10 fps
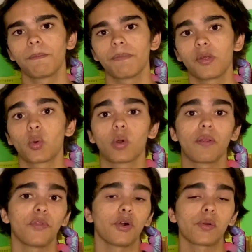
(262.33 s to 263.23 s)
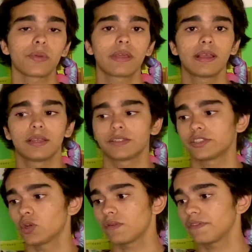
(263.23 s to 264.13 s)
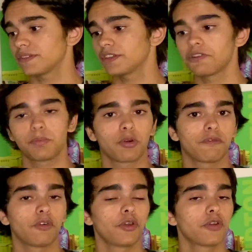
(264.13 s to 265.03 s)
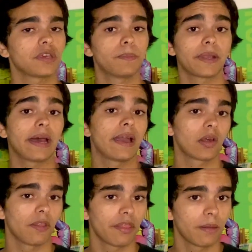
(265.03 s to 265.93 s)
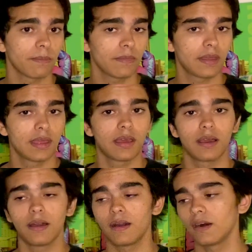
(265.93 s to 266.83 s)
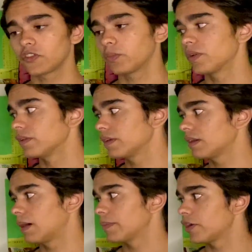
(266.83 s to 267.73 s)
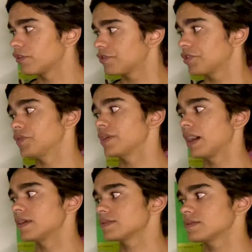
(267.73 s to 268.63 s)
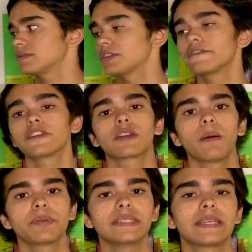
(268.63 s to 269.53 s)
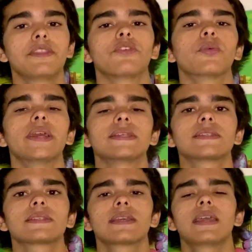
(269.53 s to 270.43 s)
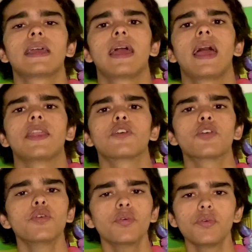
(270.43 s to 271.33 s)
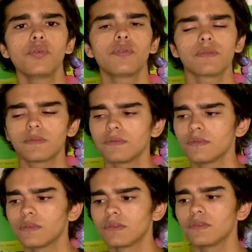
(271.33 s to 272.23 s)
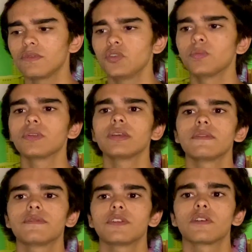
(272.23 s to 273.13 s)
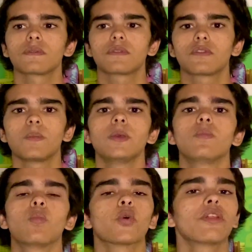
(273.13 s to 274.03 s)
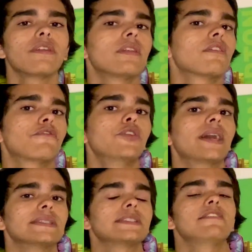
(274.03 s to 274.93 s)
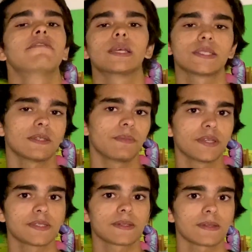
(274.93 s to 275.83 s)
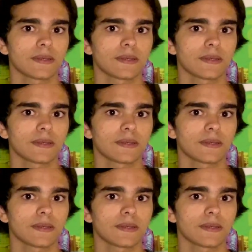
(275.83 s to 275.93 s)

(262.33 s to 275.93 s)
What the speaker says: They're well known. So if it's in your portfolio, keep an eye out on them. Ultimately, I'm here to show you guys the different companies in the race and who you believe, to be worthy enough for you guys to invest in, basically.